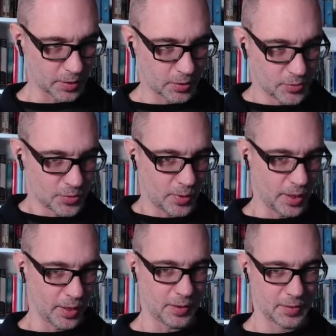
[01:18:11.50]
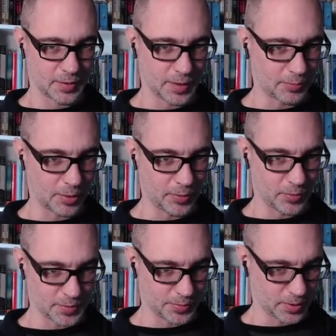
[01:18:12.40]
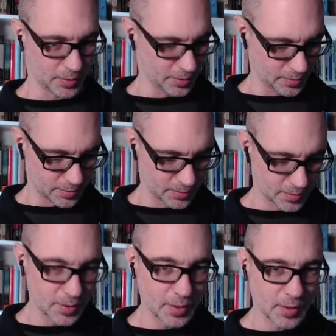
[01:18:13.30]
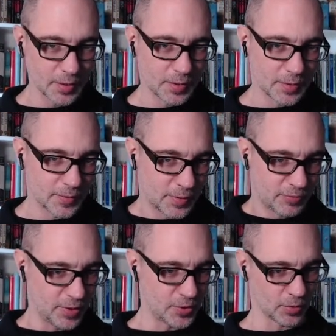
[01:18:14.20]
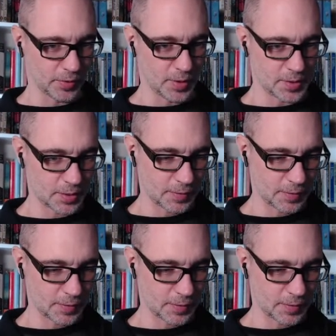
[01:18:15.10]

goes away? That probably wasn't part of the feature list.